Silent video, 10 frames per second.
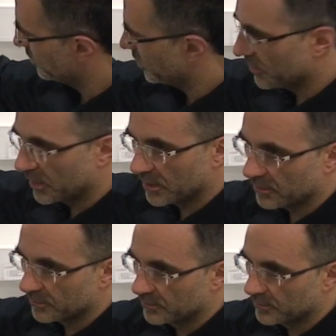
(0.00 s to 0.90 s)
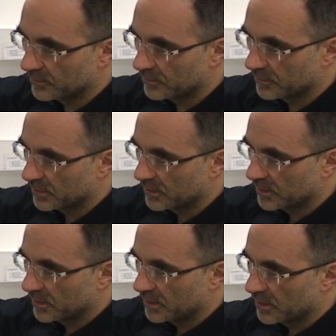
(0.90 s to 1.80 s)
bone here.
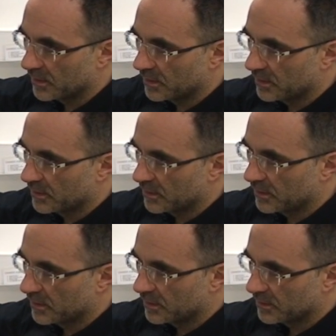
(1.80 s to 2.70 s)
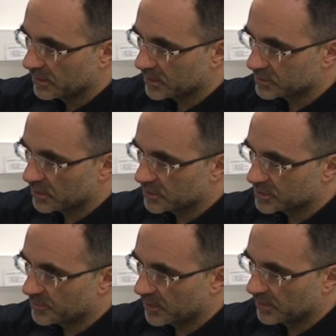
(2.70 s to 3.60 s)
Oh. That's called
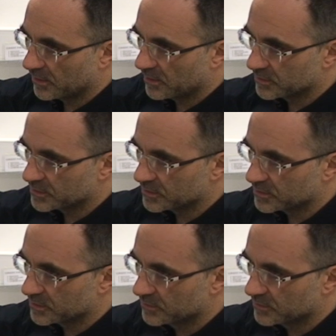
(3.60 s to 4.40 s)
spondylosis.